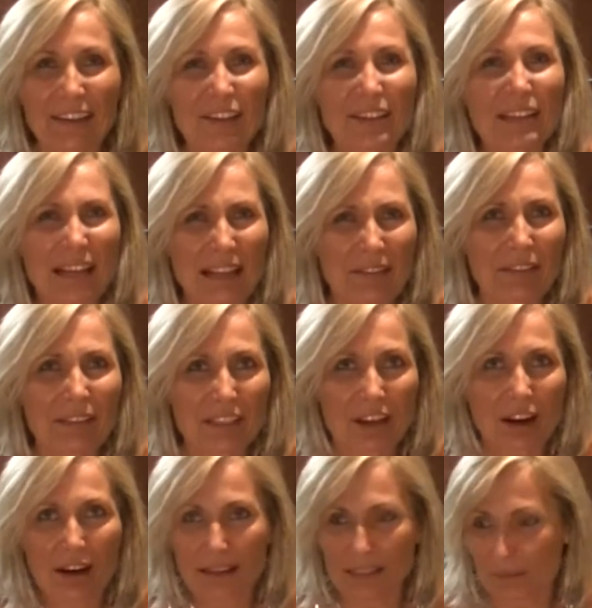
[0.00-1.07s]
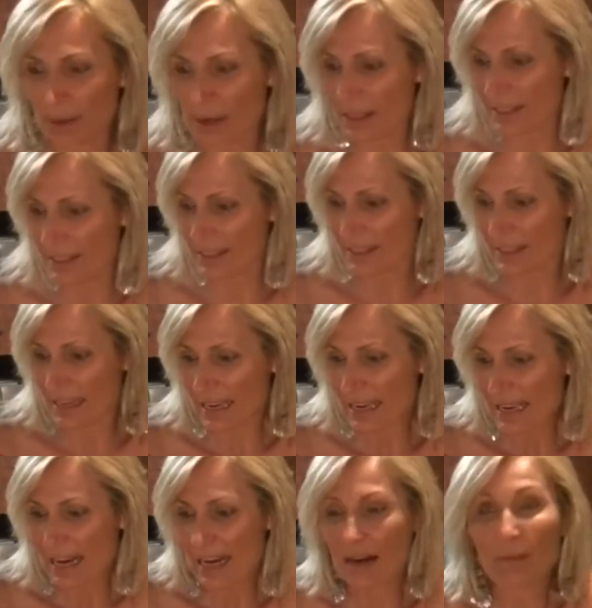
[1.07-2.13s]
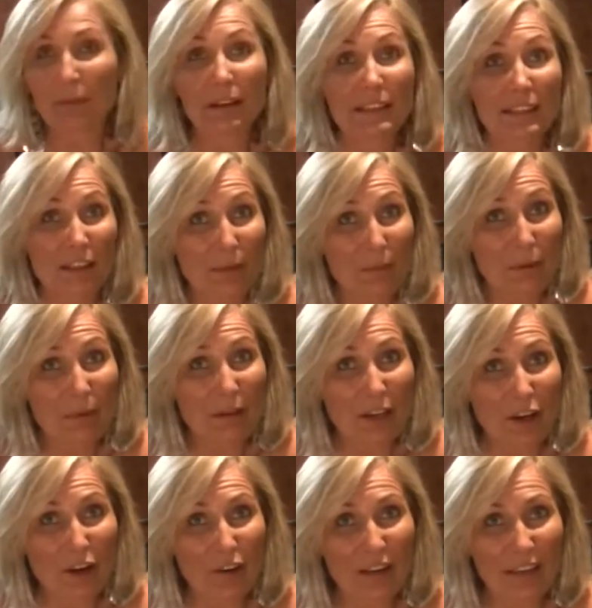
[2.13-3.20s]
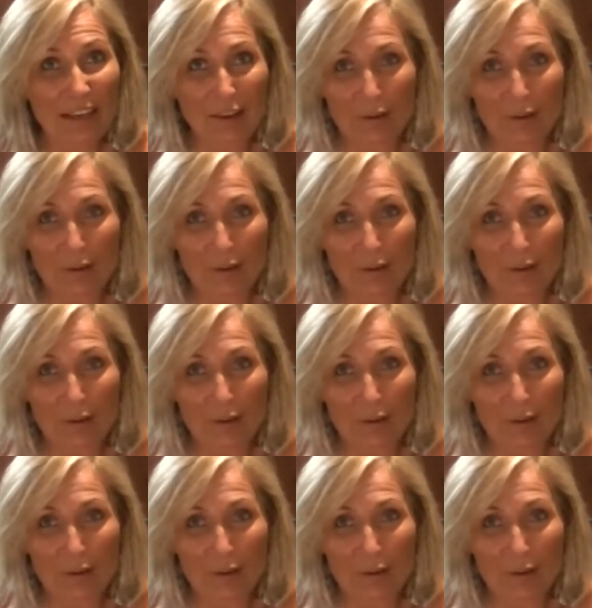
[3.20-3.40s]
those lovely Thai spices. There's going to be a bit of coconut